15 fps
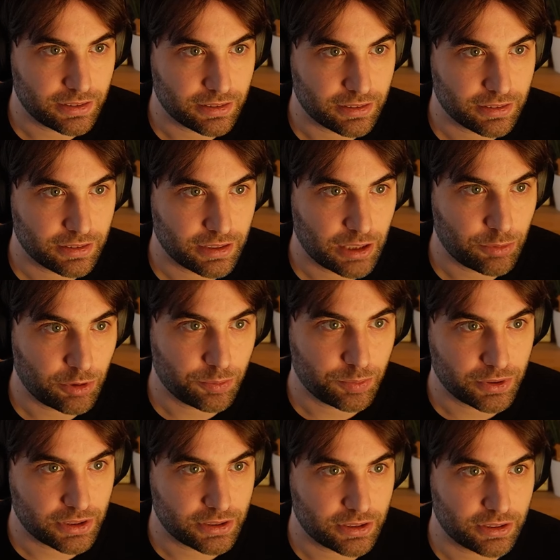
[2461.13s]
I'm
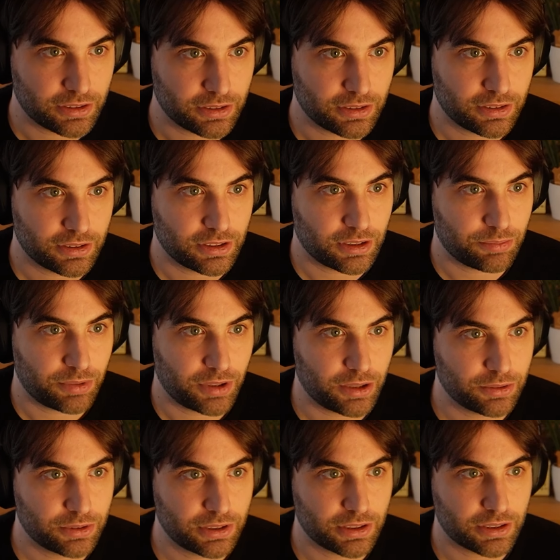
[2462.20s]
opening it in a
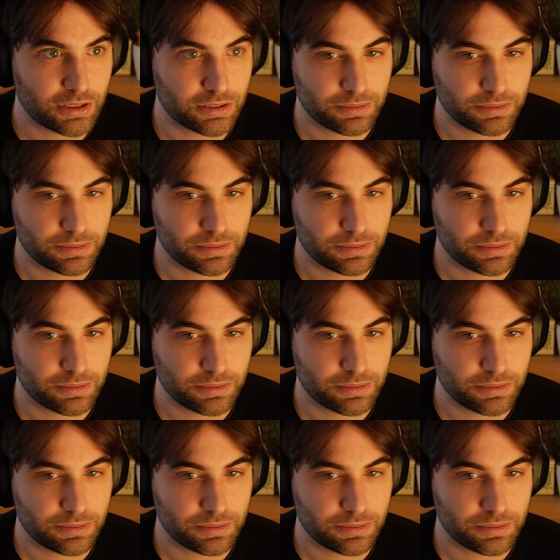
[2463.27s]
browser.